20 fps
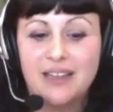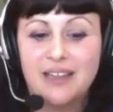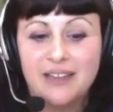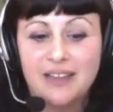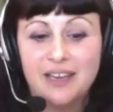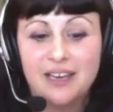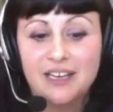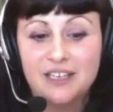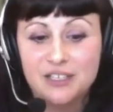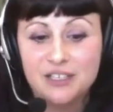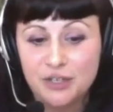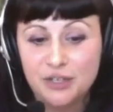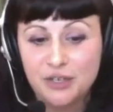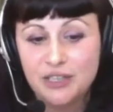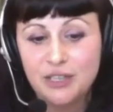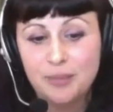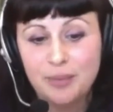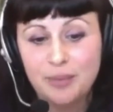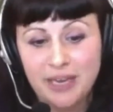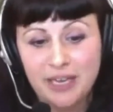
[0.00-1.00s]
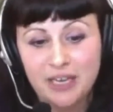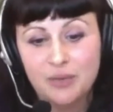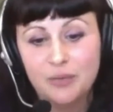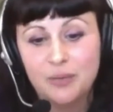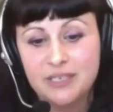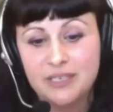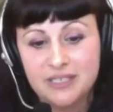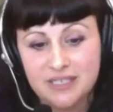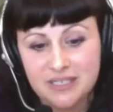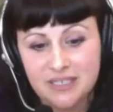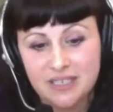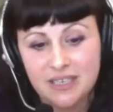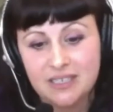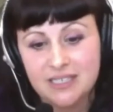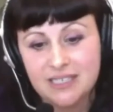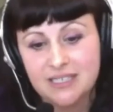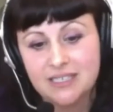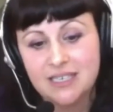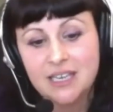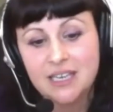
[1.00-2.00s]
and then and during the panel we
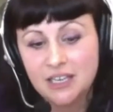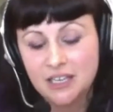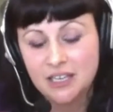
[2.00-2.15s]
discuss,